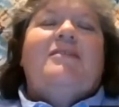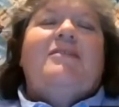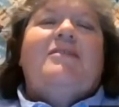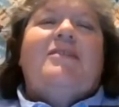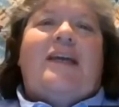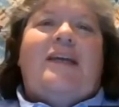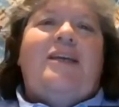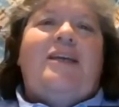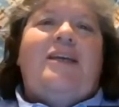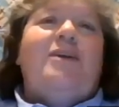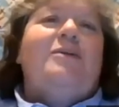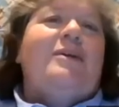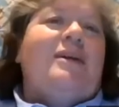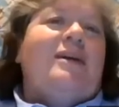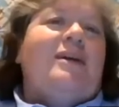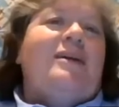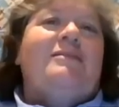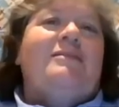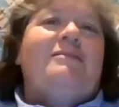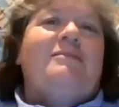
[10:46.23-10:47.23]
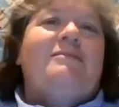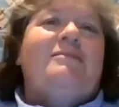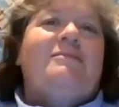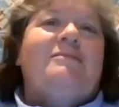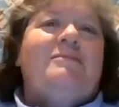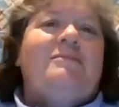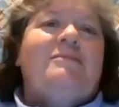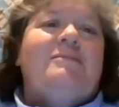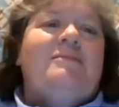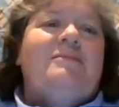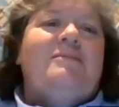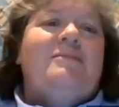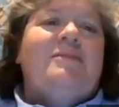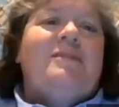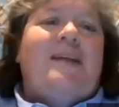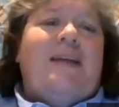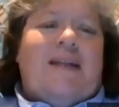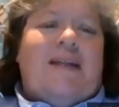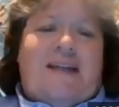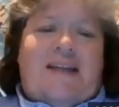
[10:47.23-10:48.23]
Thank you again,
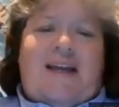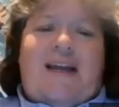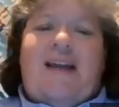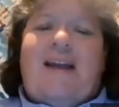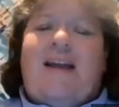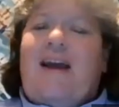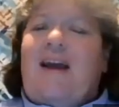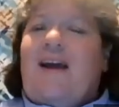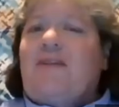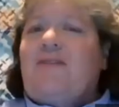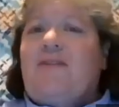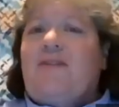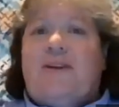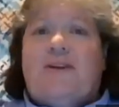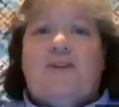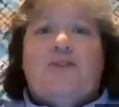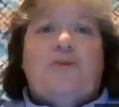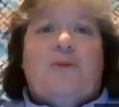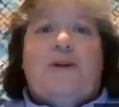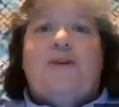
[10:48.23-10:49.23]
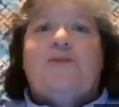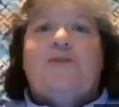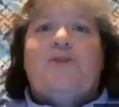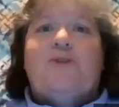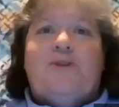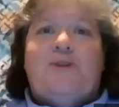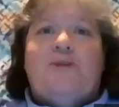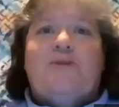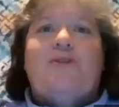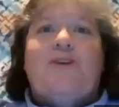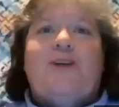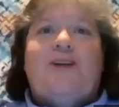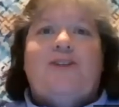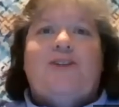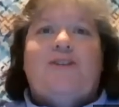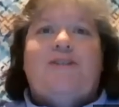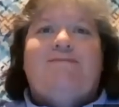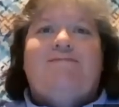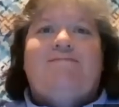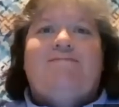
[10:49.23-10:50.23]
Indiana Athletic Trainers
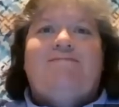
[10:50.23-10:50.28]
Association.